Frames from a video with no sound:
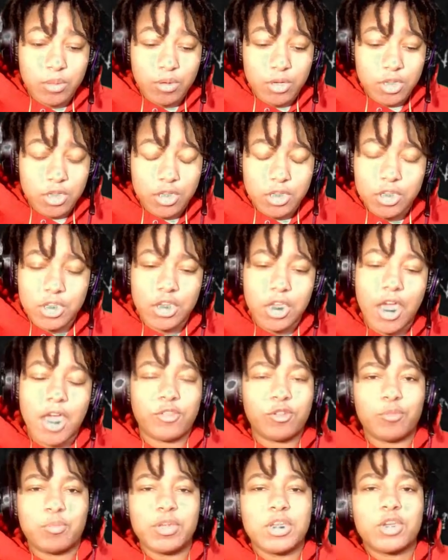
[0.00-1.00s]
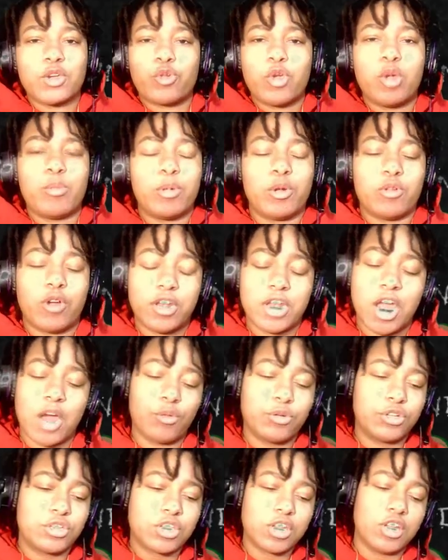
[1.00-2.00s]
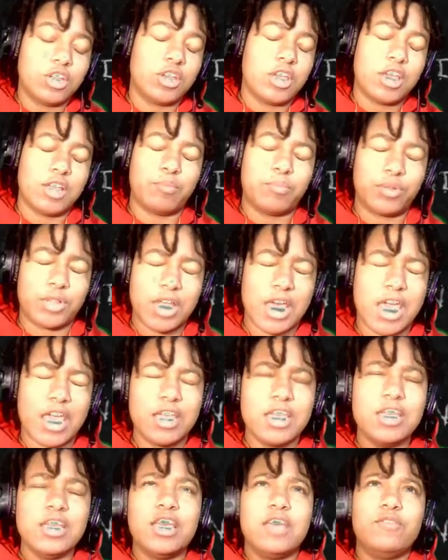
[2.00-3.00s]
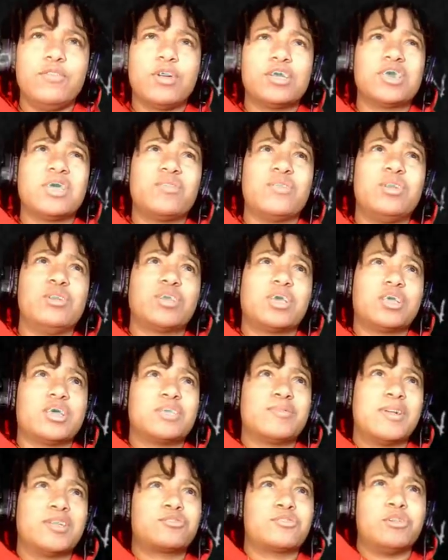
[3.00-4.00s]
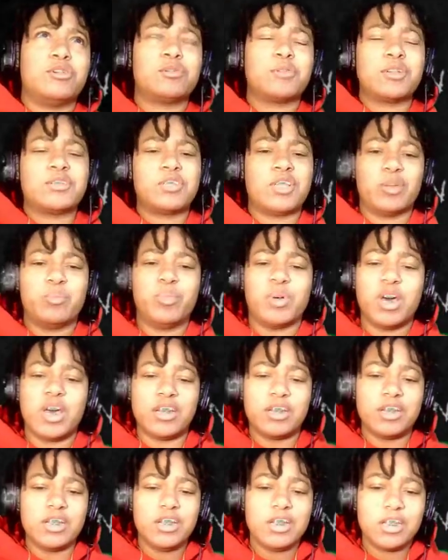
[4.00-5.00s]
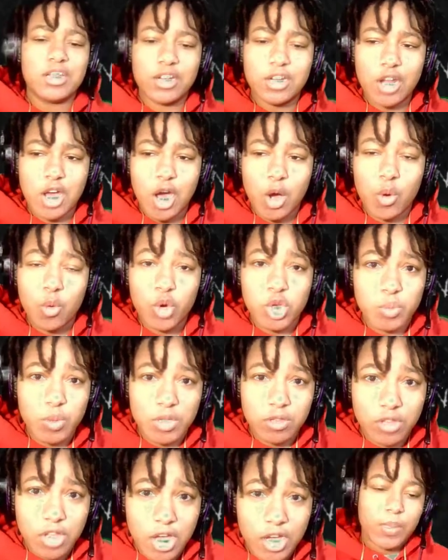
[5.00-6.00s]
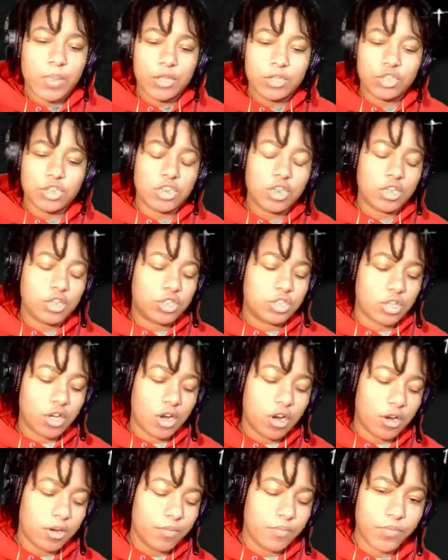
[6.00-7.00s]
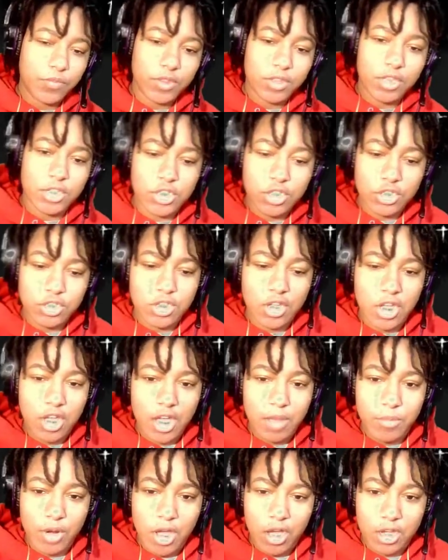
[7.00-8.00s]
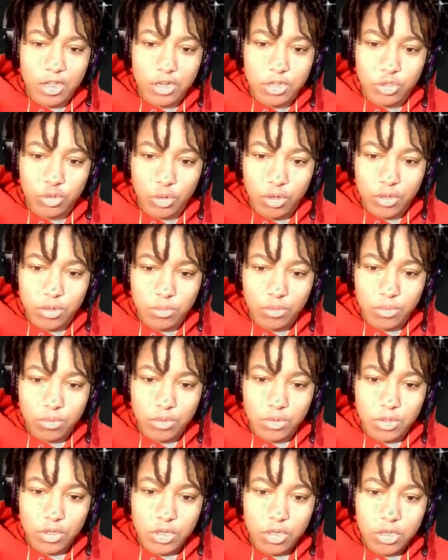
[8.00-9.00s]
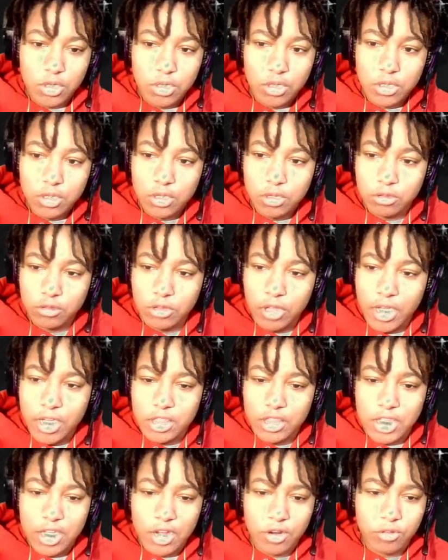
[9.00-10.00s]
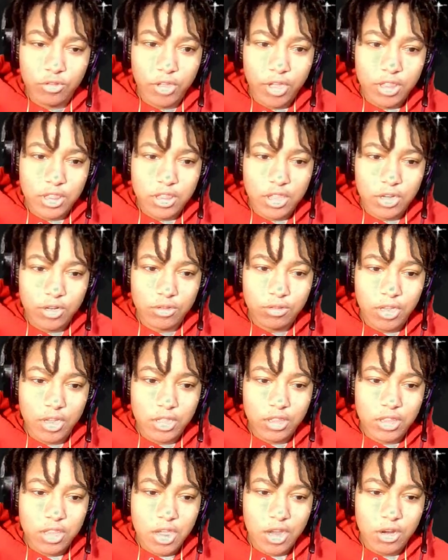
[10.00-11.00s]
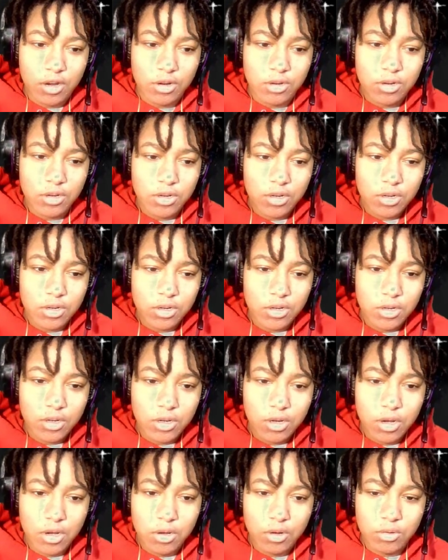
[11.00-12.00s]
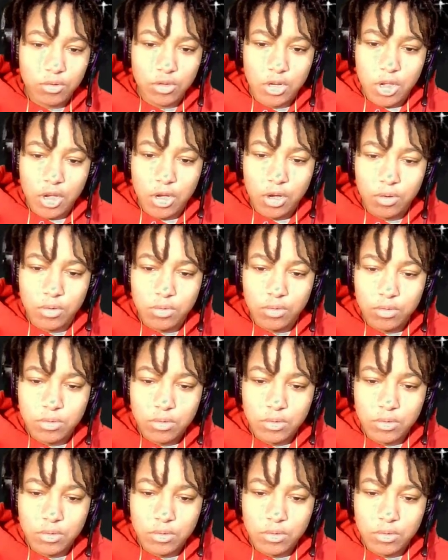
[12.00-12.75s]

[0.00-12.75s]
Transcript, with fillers: much. Y yeah, they're being creepy right now. We're just gonna hit play. If you guys have videos like this, smash the smash like button. You know, wish me luck. Let's just hit start. This is not. I'm not gonna enjoy it. Light there, light there, light there. Oh no.